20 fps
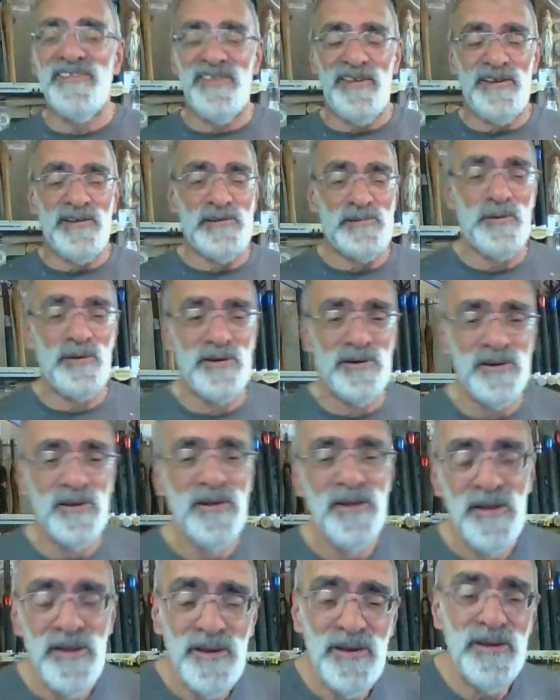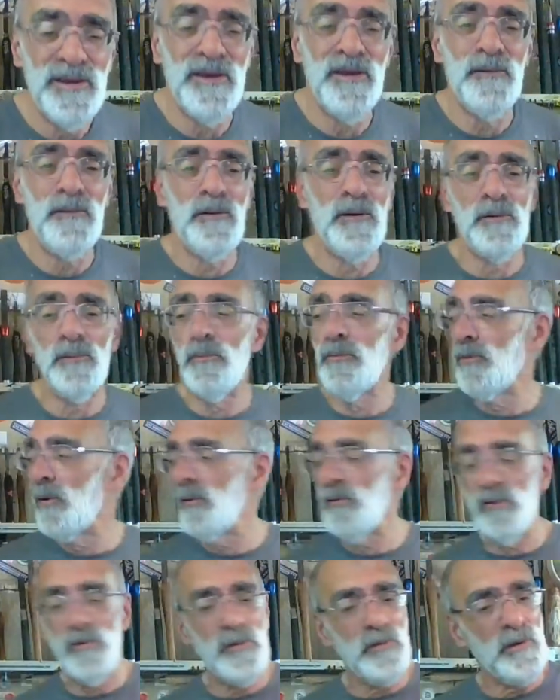Thanks, Mark. Yeah, I would
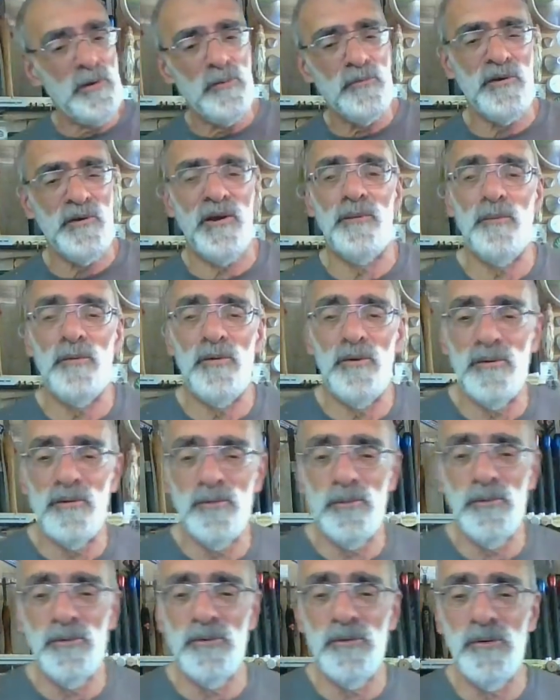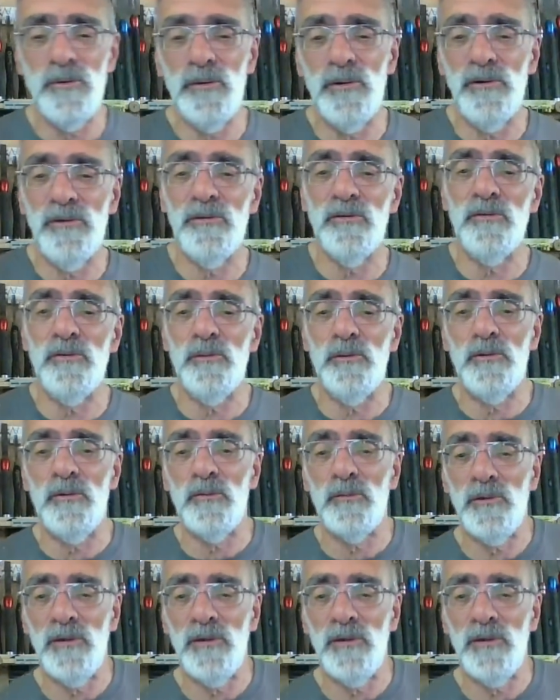only do that off camera. I wouldn't do it do it on